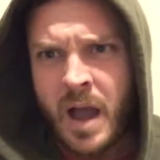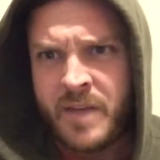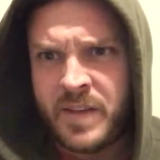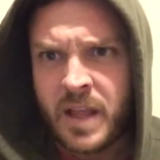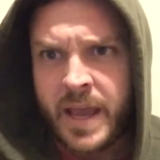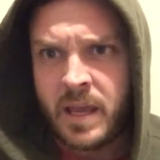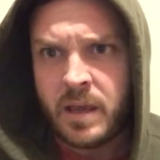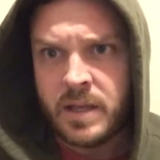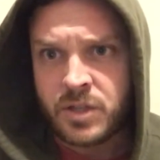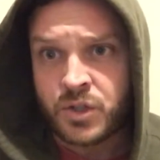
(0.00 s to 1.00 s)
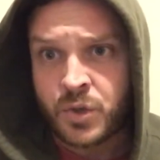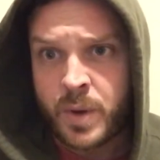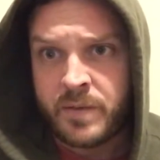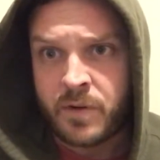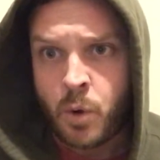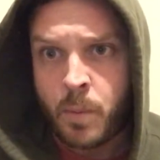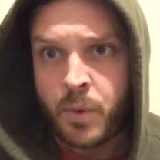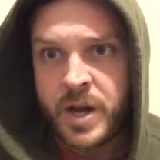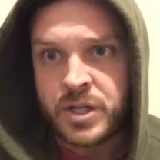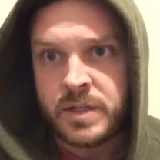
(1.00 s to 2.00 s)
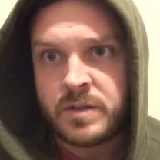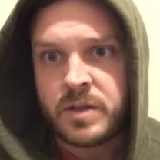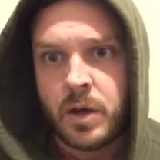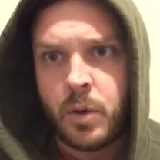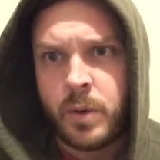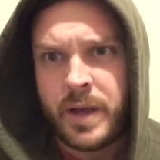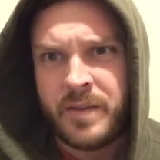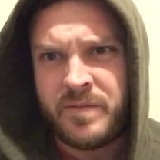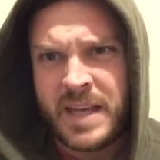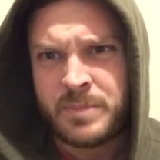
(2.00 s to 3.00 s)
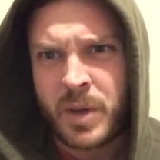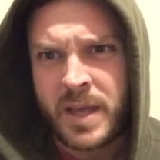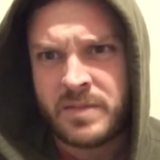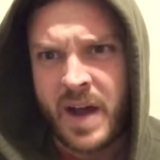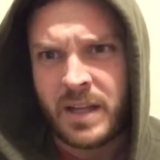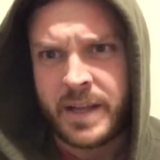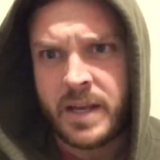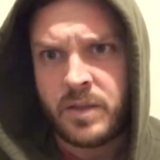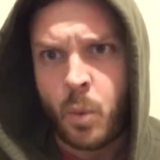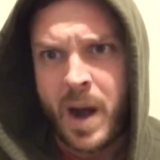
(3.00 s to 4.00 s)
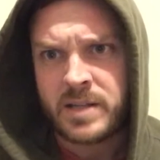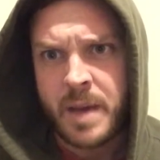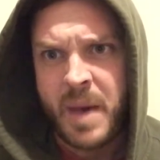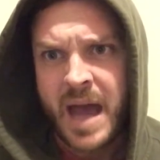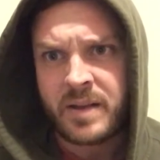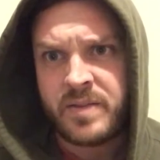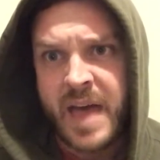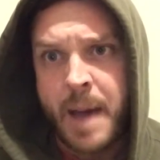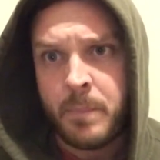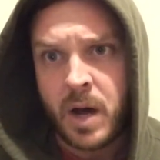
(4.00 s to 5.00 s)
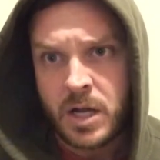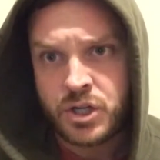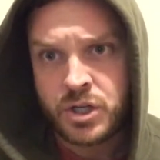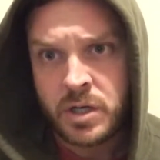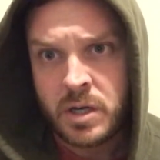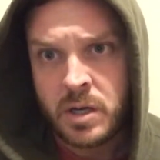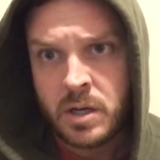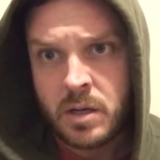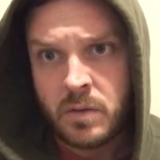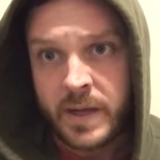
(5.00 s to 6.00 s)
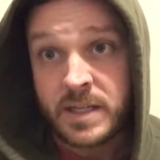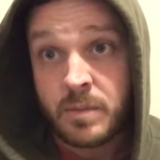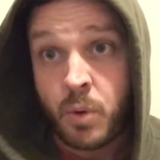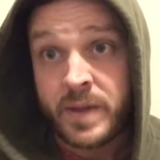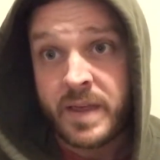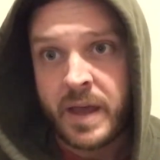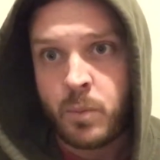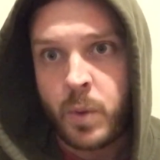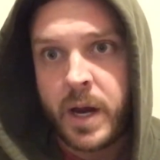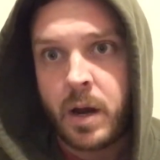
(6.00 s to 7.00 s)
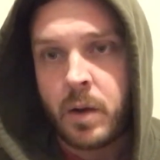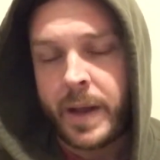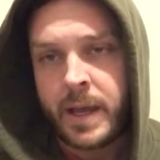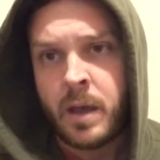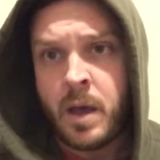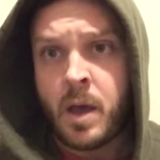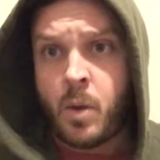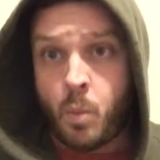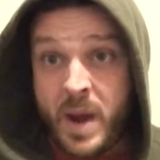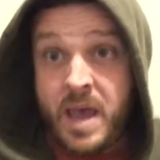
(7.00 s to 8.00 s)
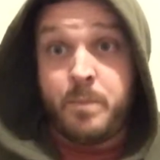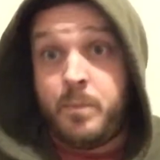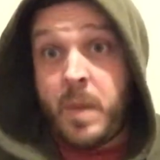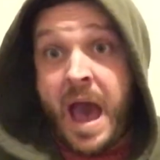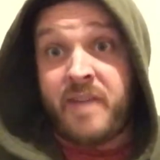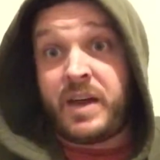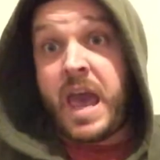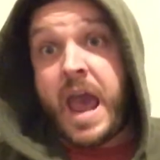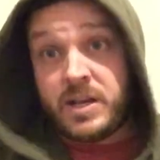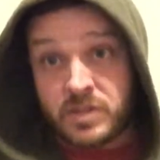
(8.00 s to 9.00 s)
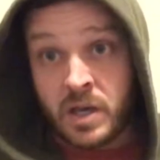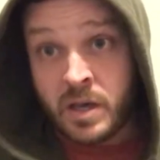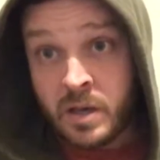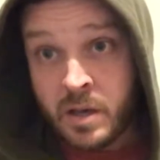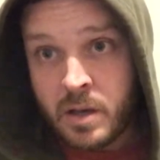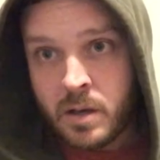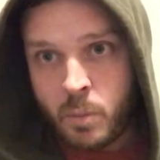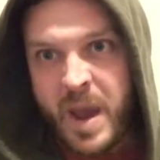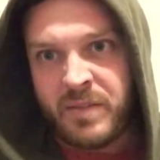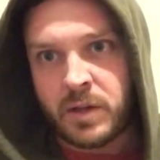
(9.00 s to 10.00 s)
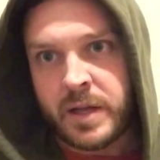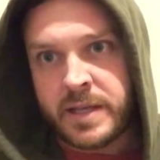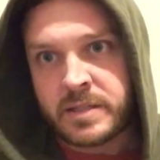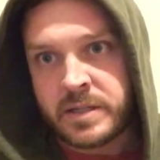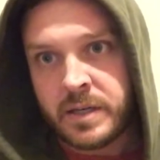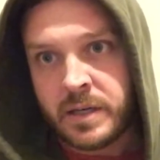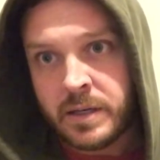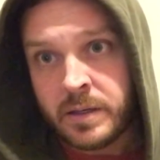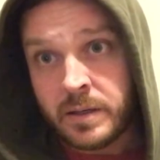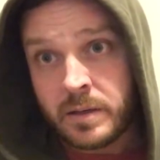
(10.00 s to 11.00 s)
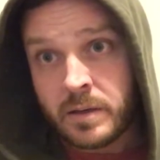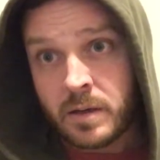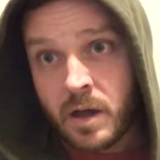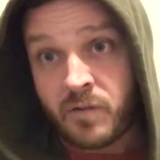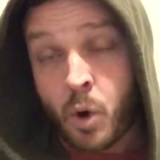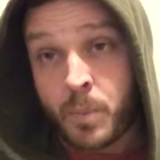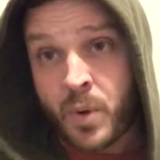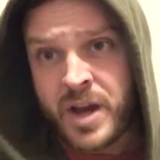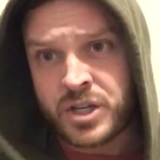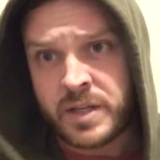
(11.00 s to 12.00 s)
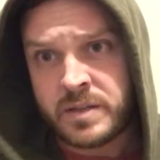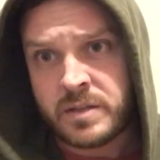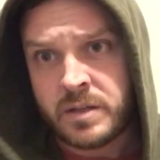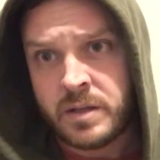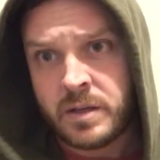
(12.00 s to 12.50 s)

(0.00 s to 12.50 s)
I feel like it's also written for corporations. So if Facebook has violated the Wiretap Act that much, like to the point that we like we have a case, we have a list of corporations